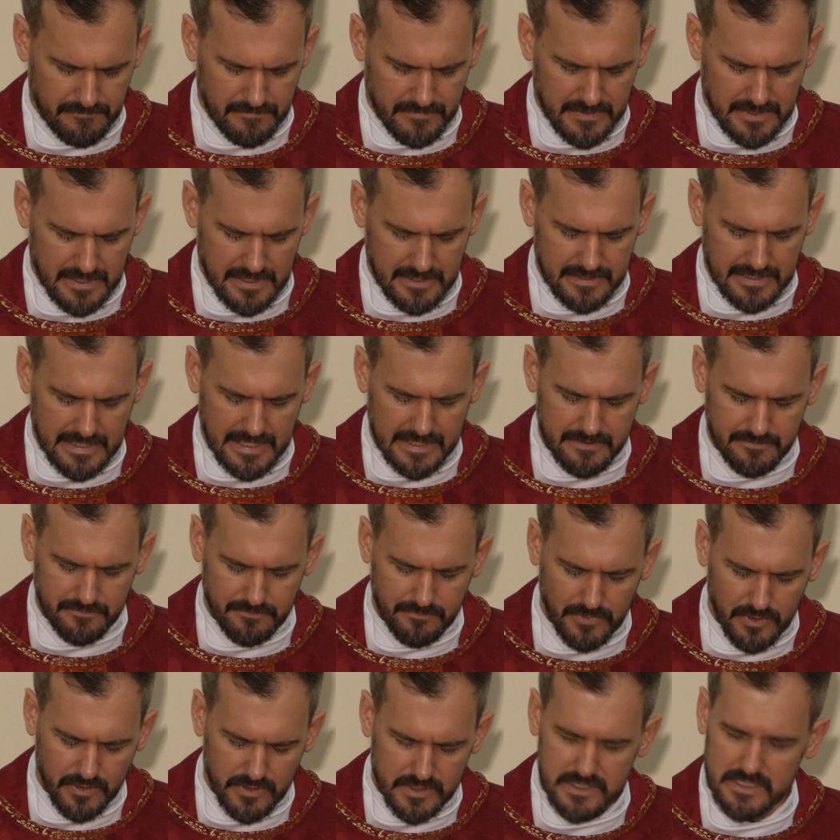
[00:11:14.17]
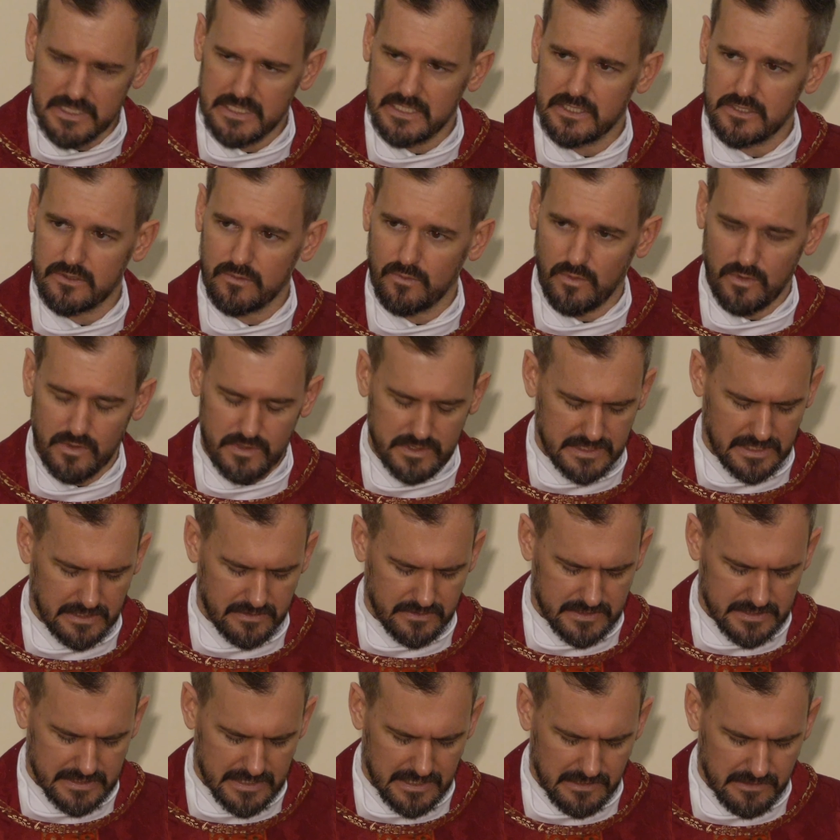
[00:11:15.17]
And that mercy towards
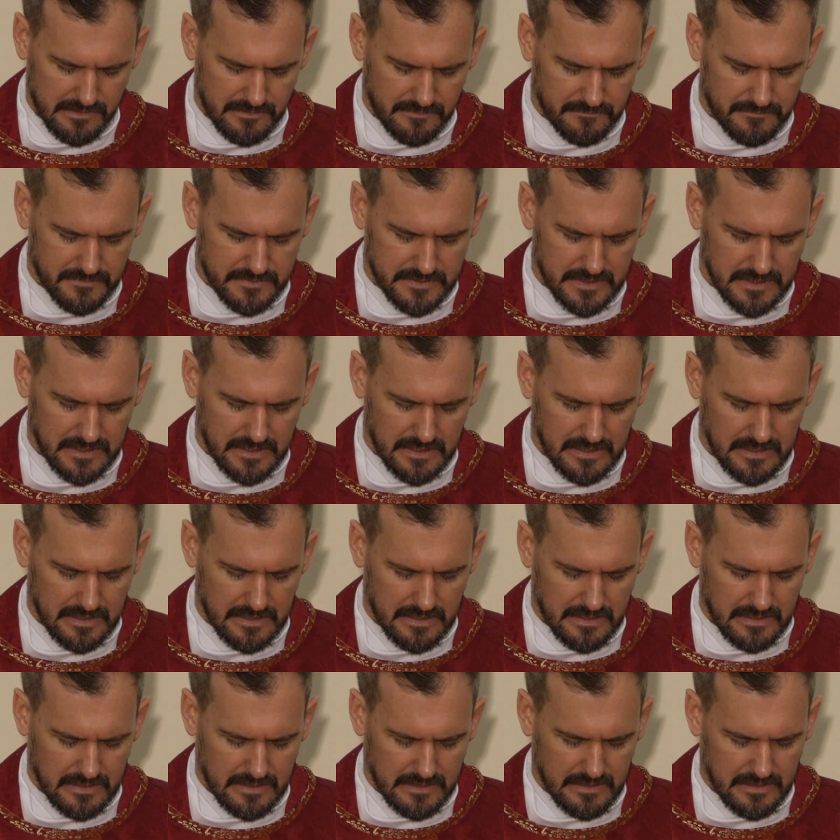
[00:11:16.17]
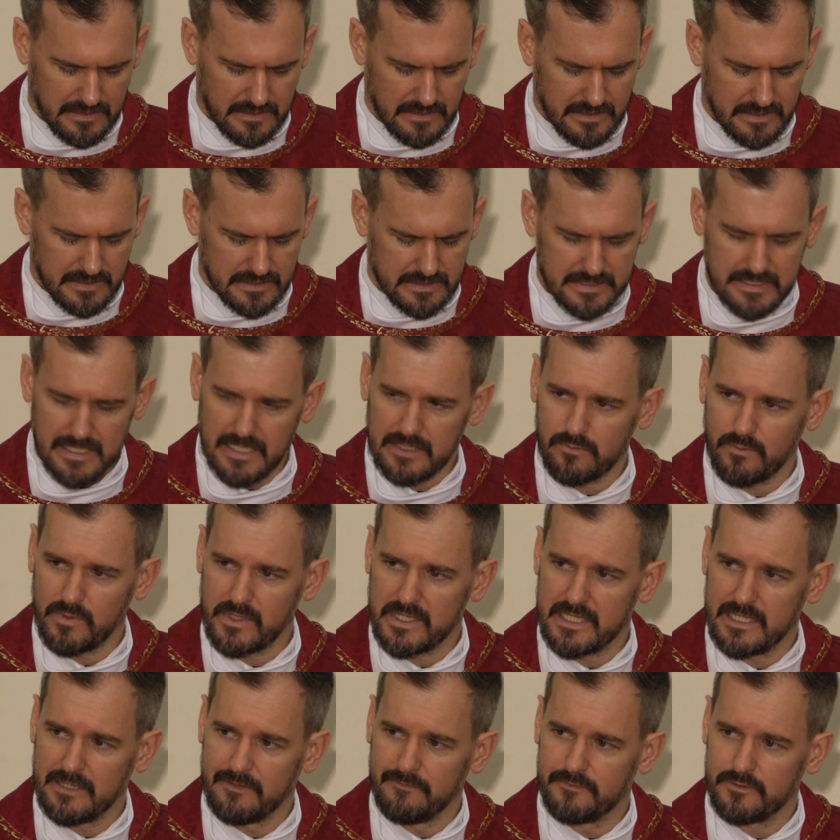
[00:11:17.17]
ourselves is that we
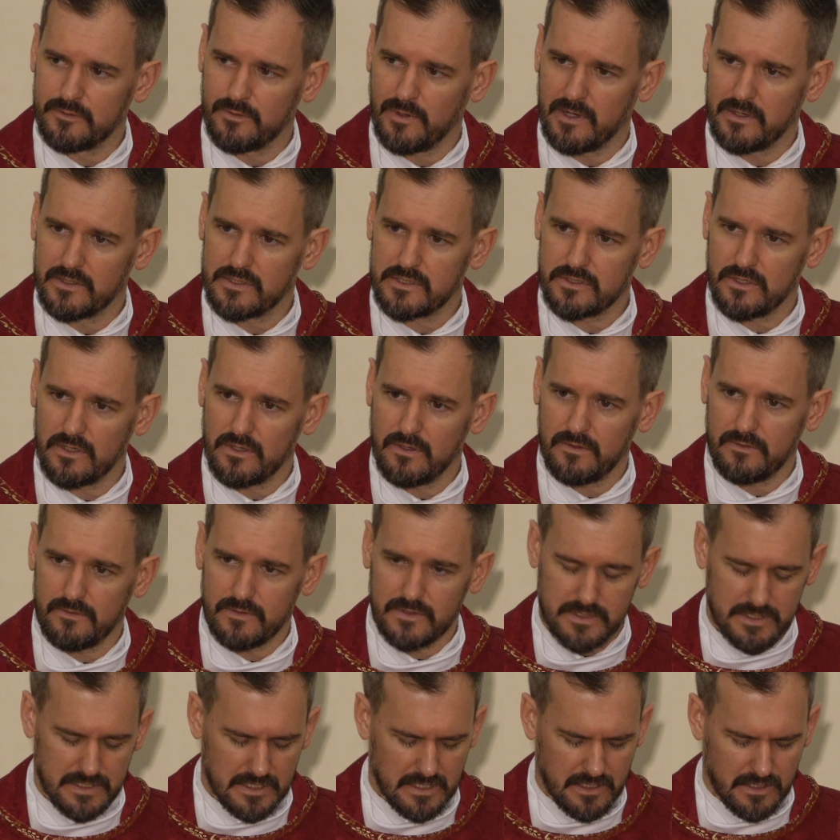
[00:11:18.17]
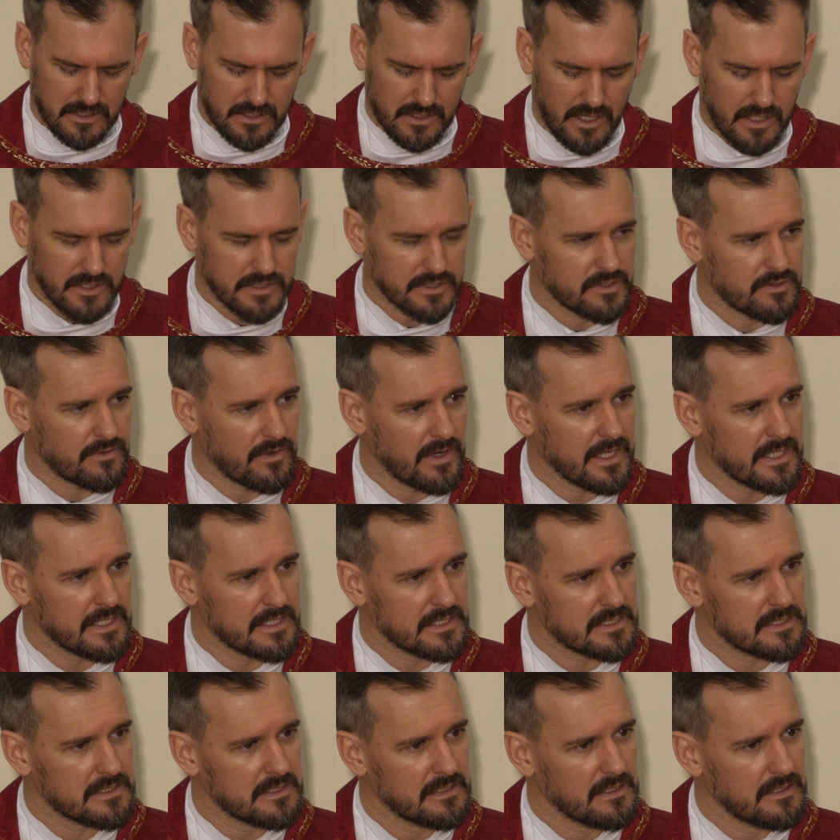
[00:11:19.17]
give to our souls God's
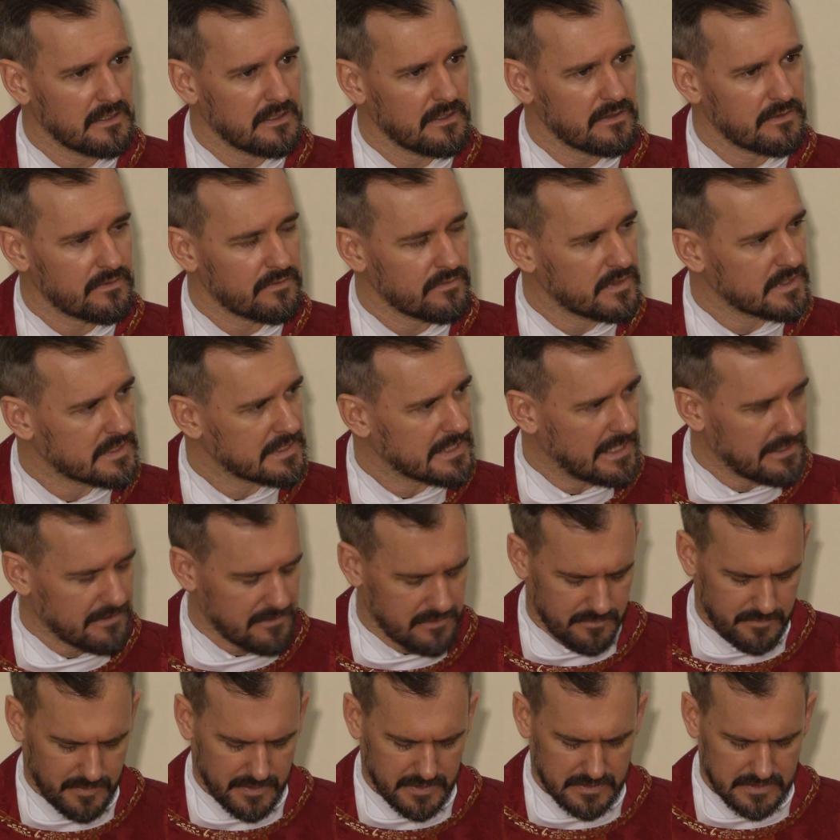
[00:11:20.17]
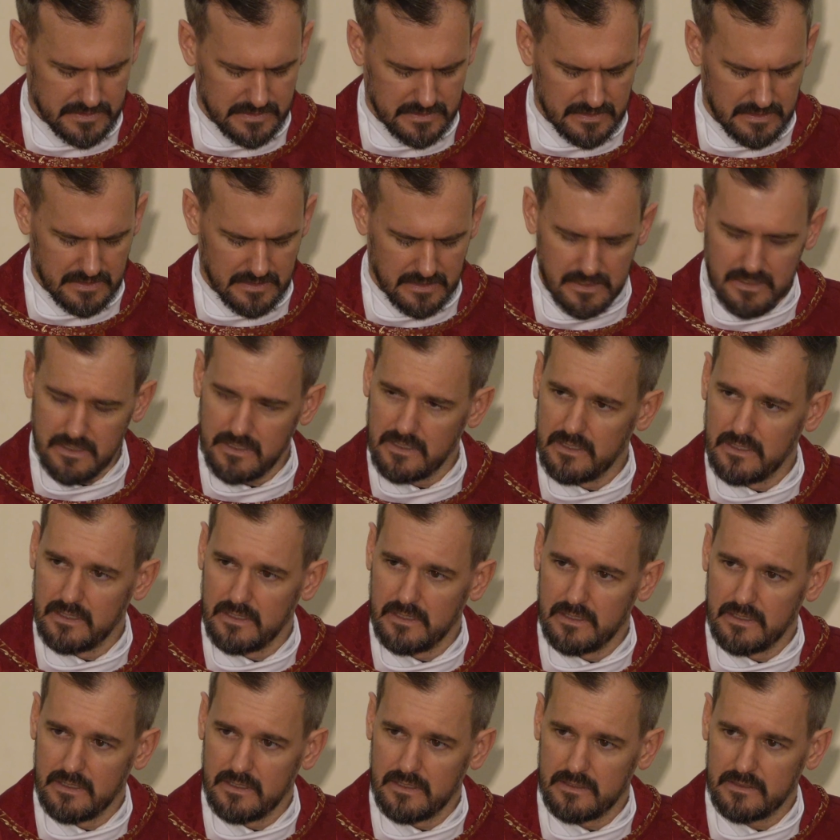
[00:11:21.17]
grace through the sacraments,
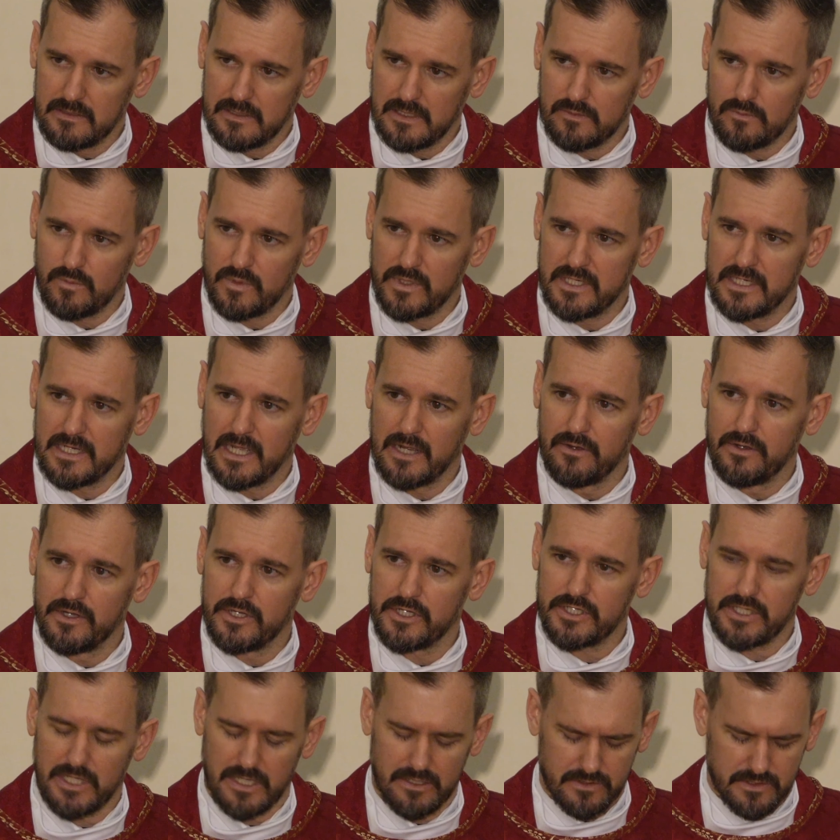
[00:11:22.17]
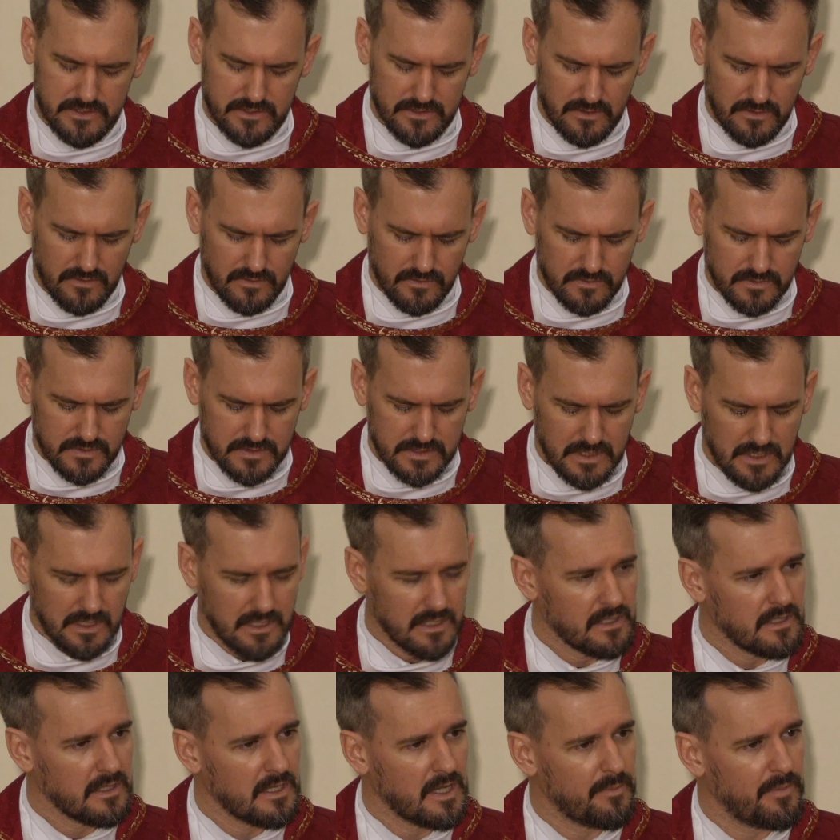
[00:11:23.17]
that we nourish our souls
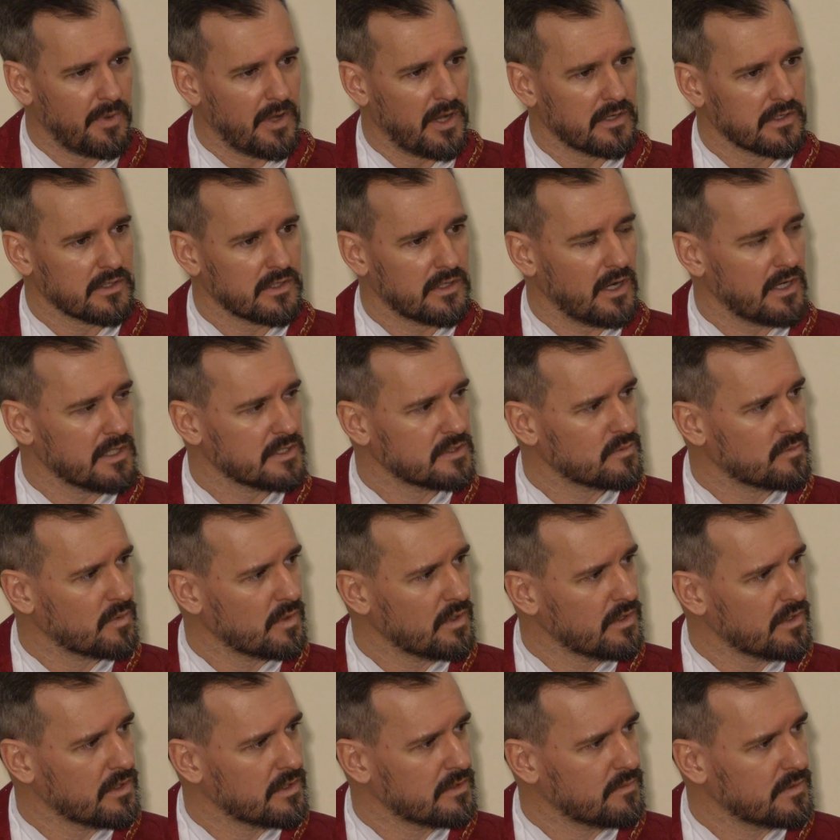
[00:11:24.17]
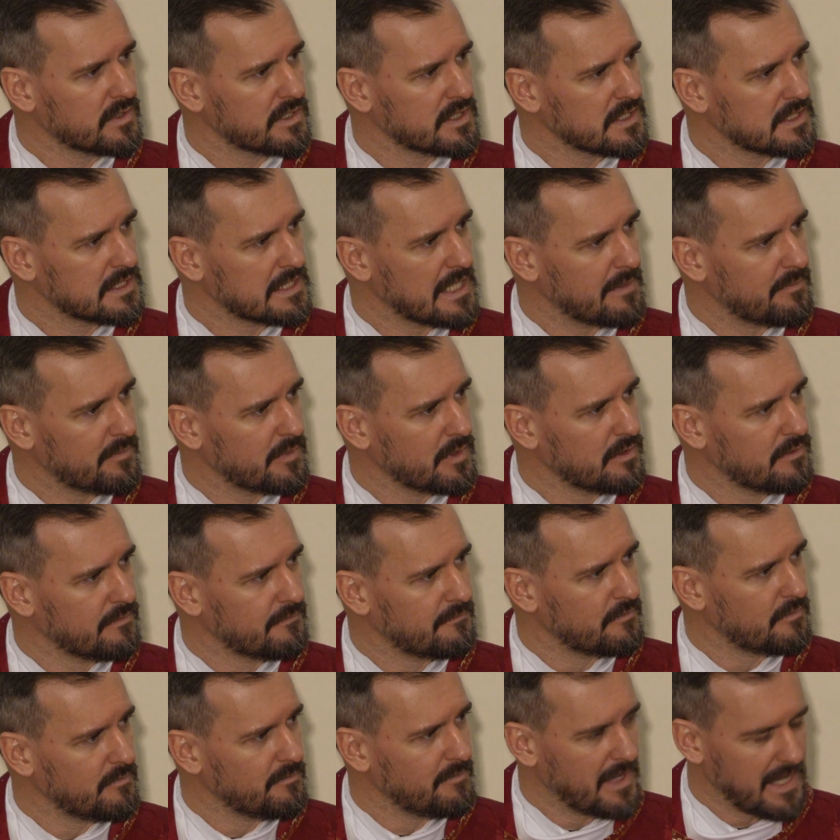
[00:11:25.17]
upon God's word, which is that
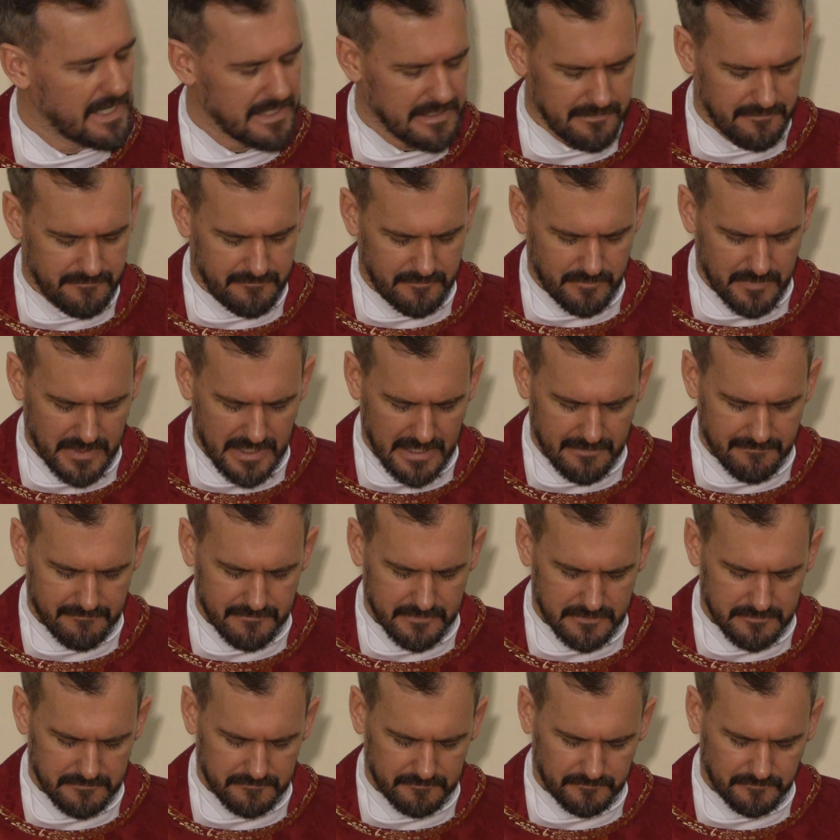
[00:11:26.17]
beautiful manna from heaven,